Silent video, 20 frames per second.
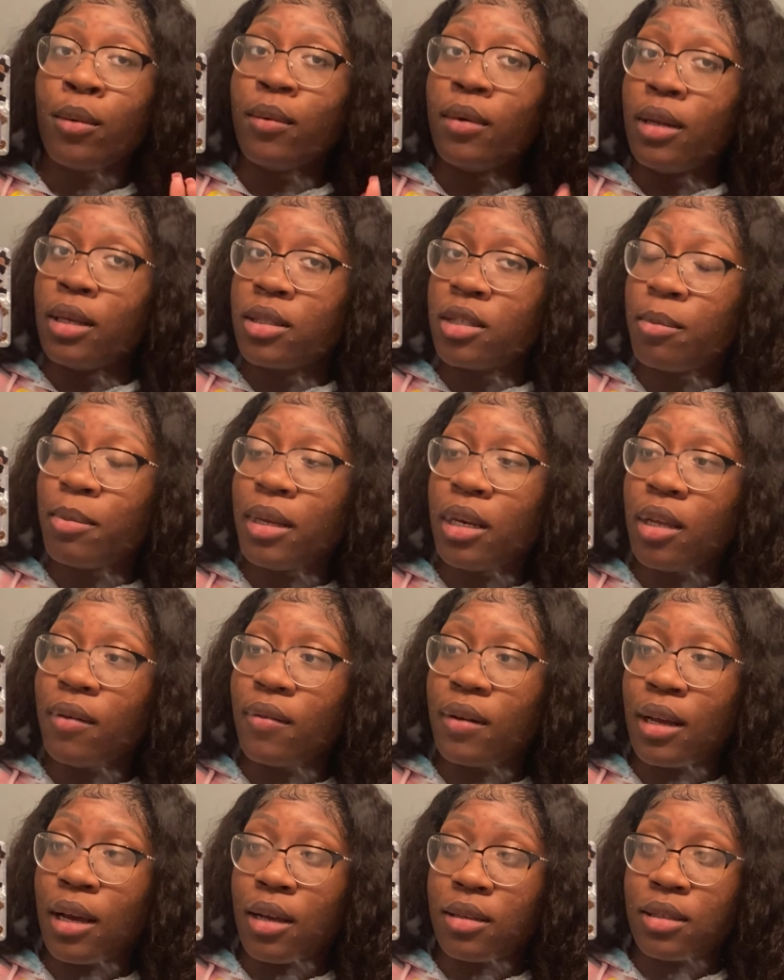We need to be
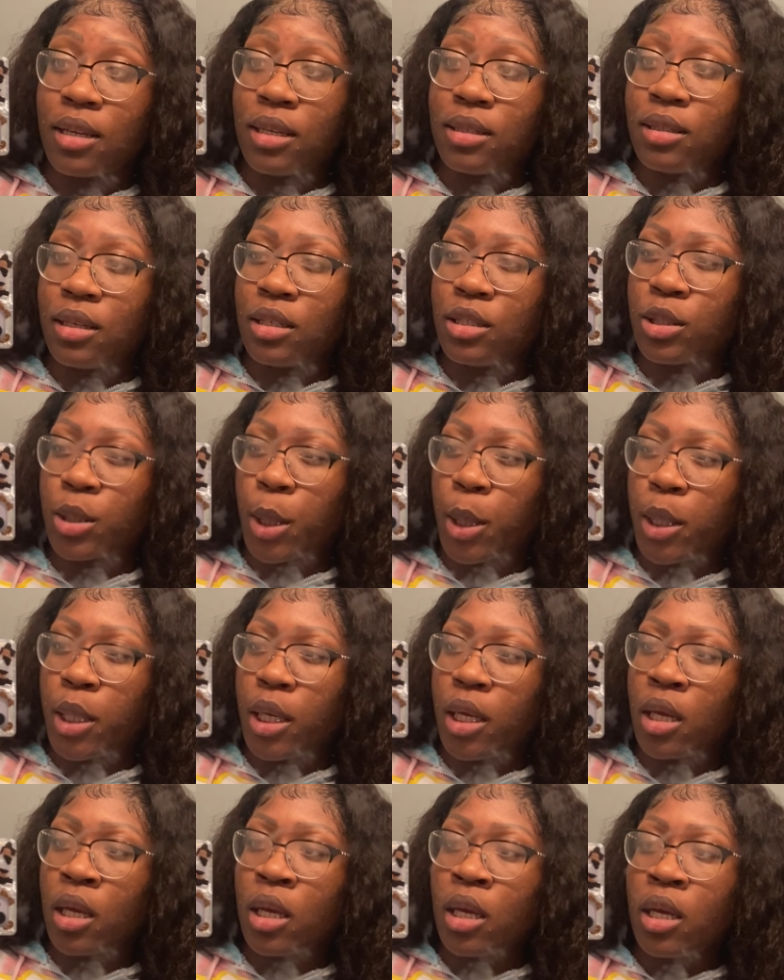leaving the house at
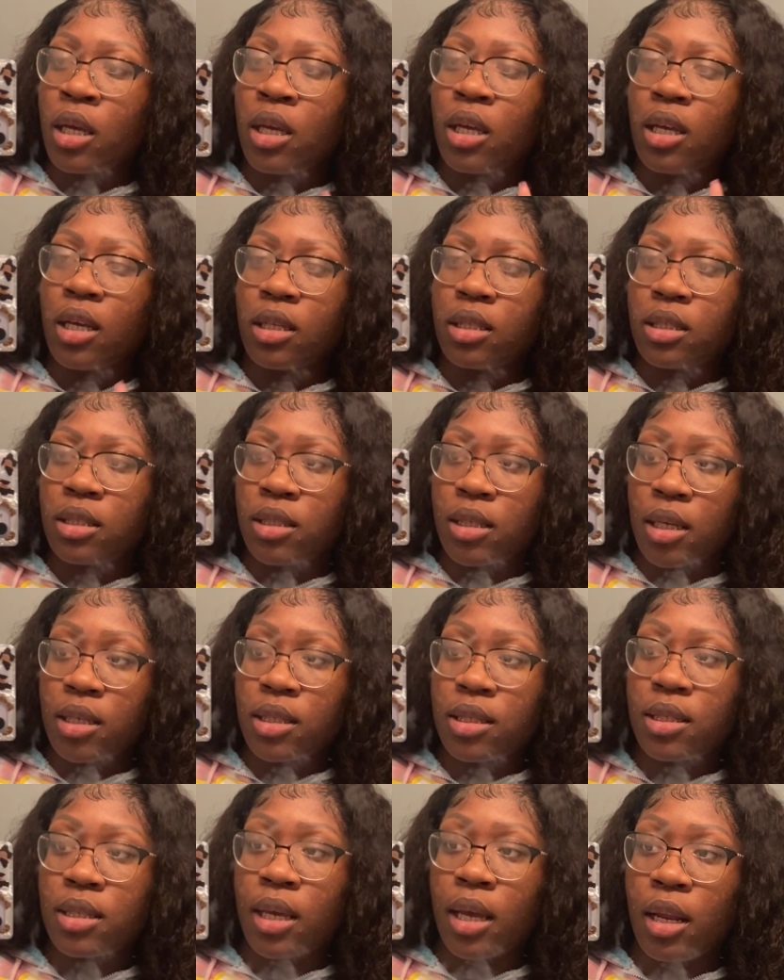6:30. It's
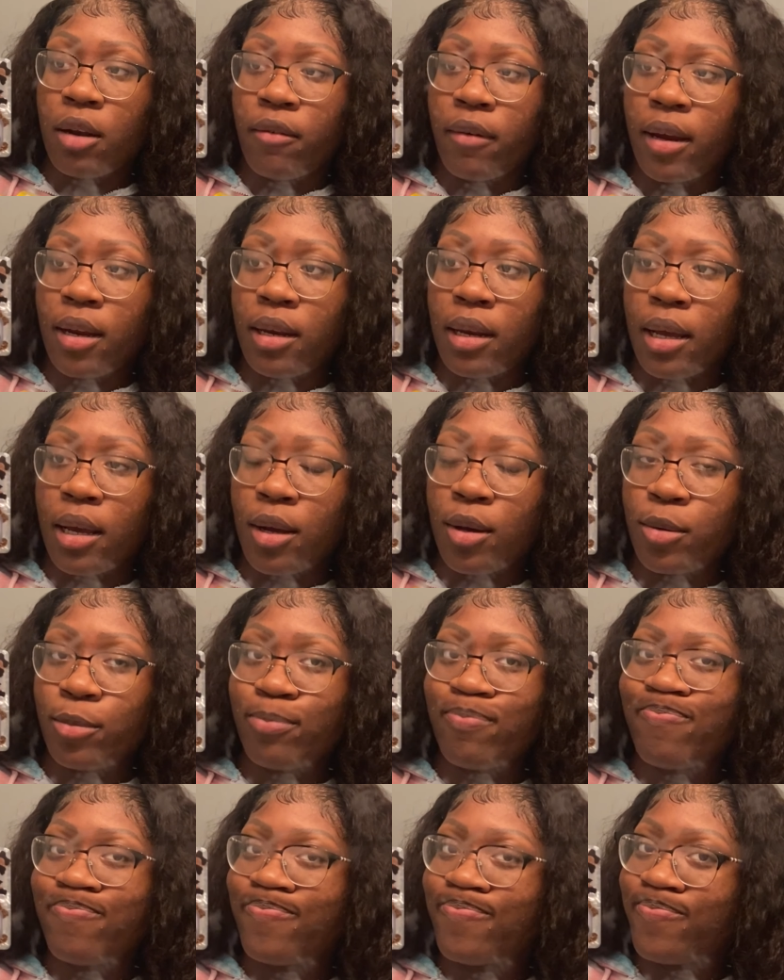6:10 right
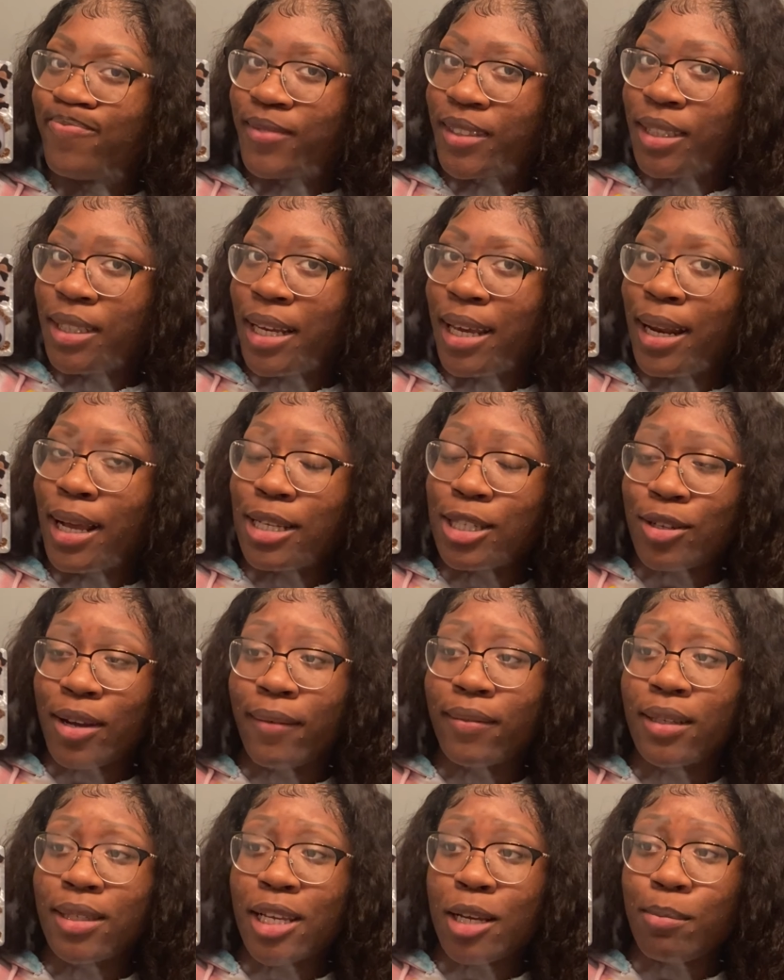now, and I still
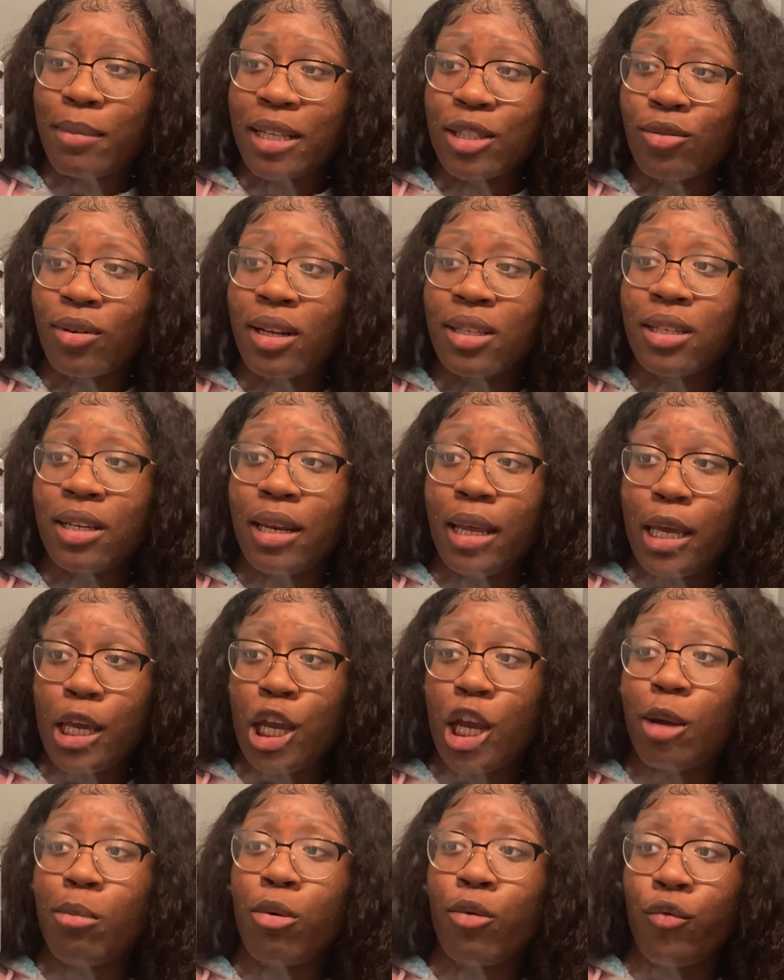have to take my daughter to
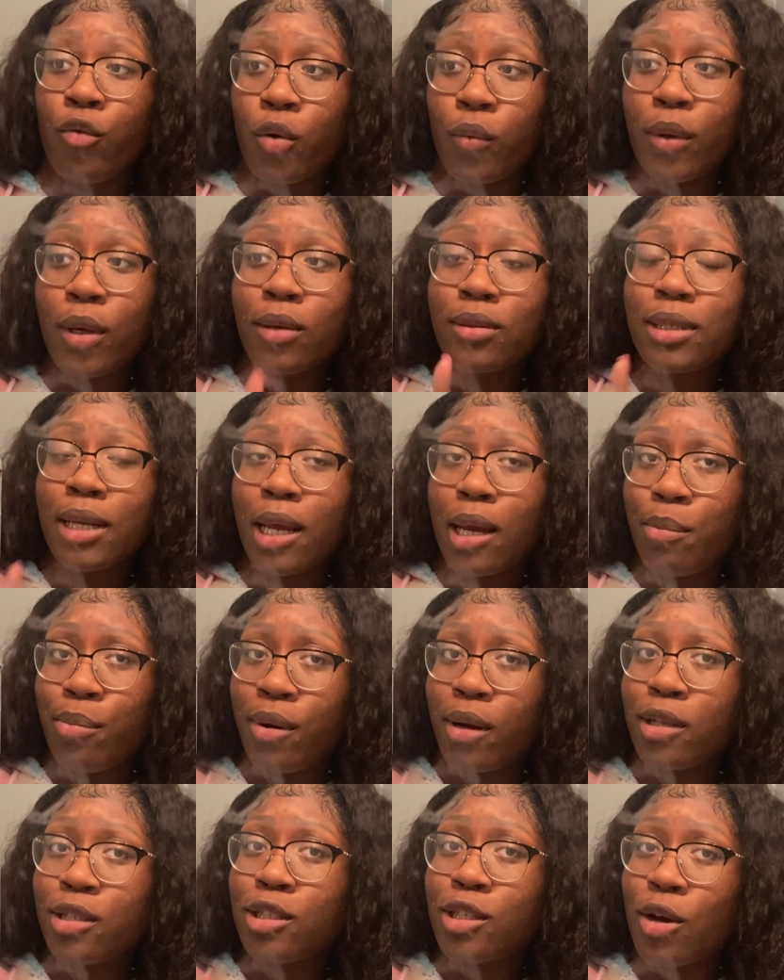daycare before we go to the
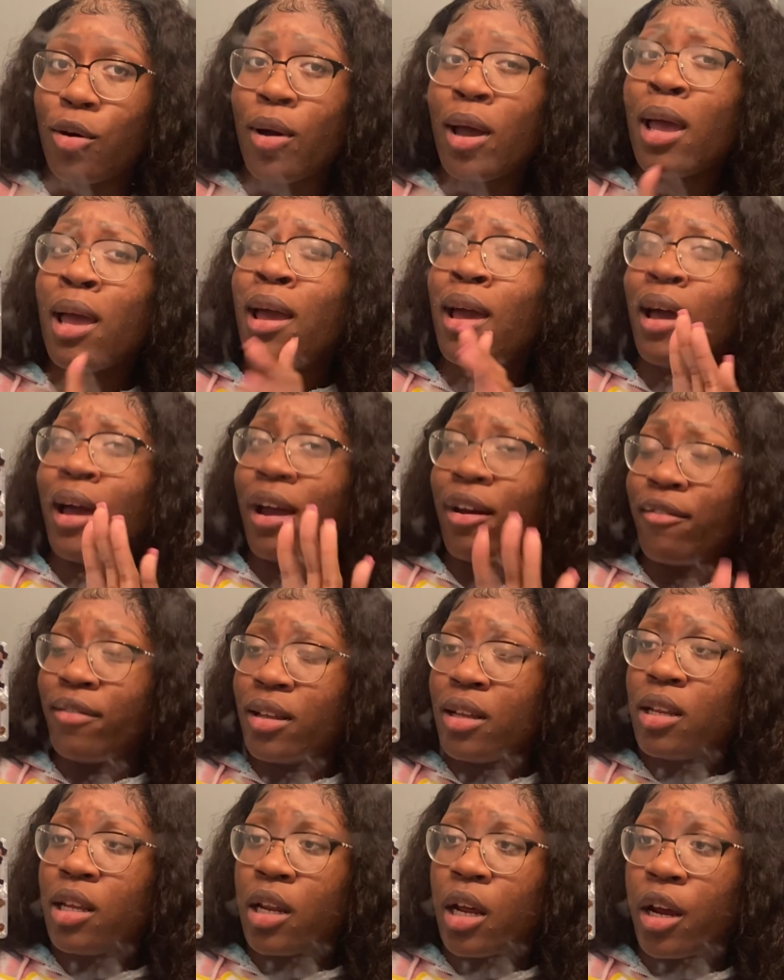airport. So I
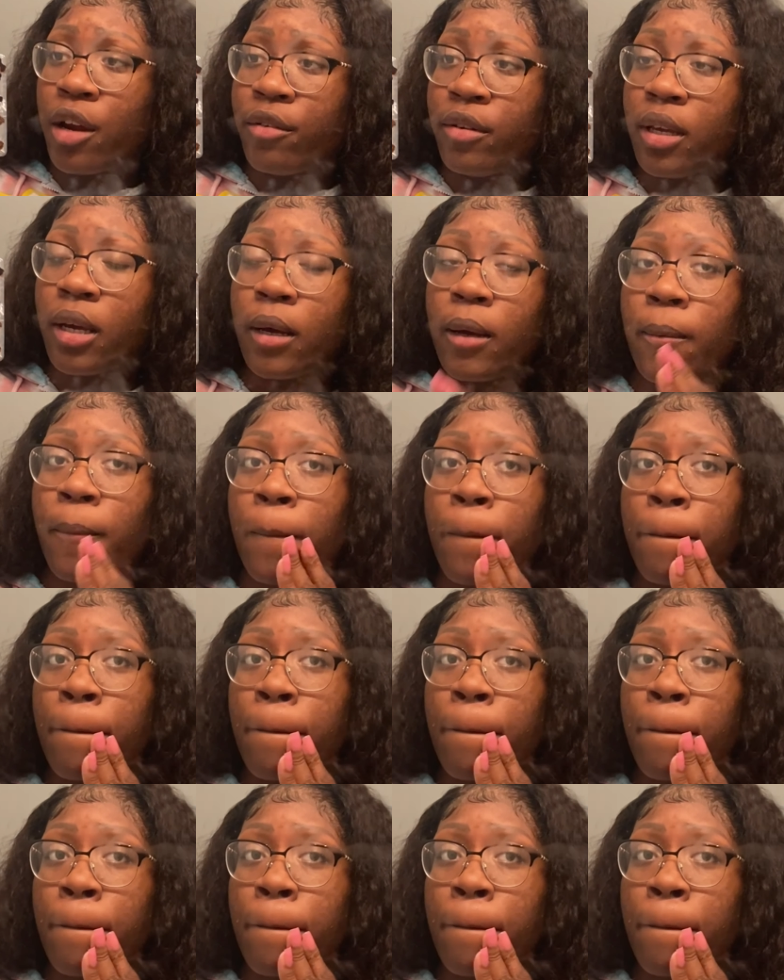really need to hurry up.